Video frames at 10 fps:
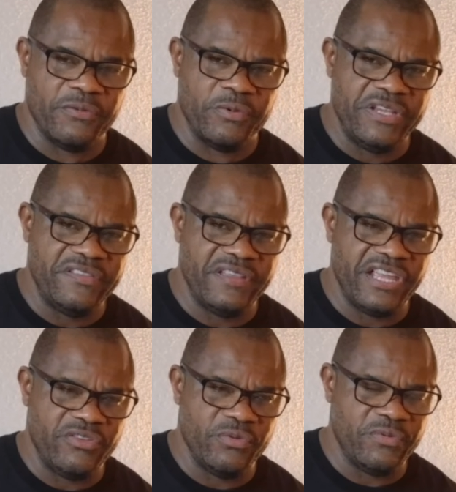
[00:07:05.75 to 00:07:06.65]
The reason
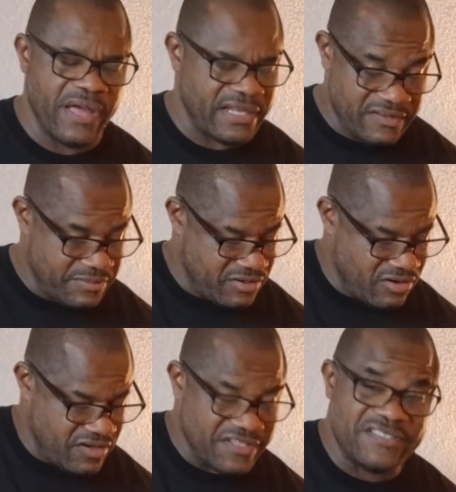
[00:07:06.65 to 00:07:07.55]
they do that is
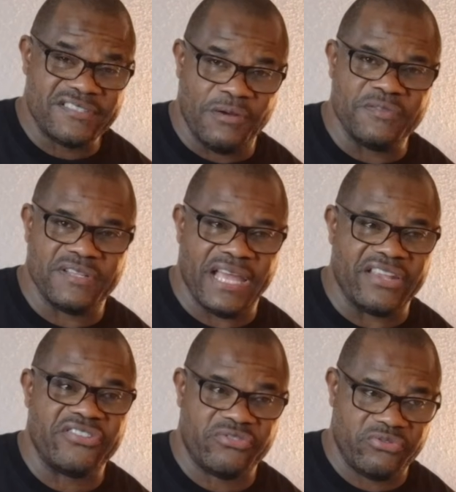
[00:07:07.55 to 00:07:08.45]
because it sounds
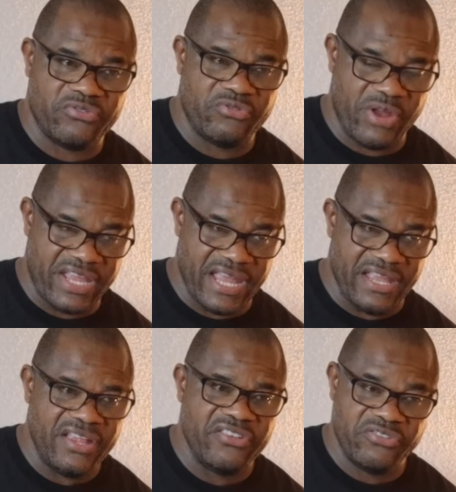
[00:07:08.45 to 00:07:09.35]
like Streche,